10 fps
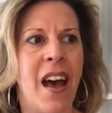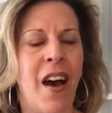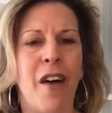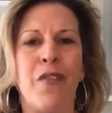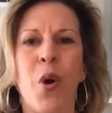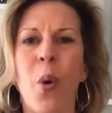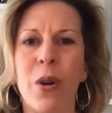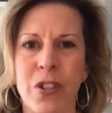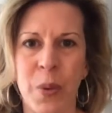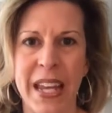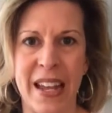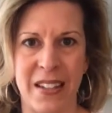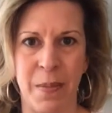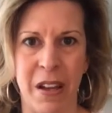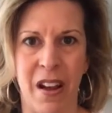of course we get
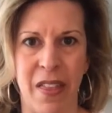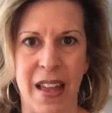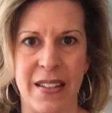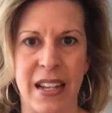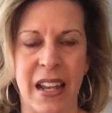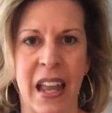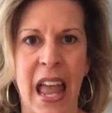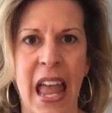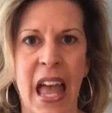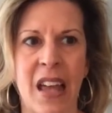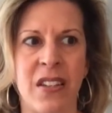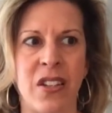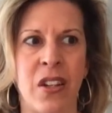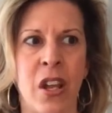to be authentic. And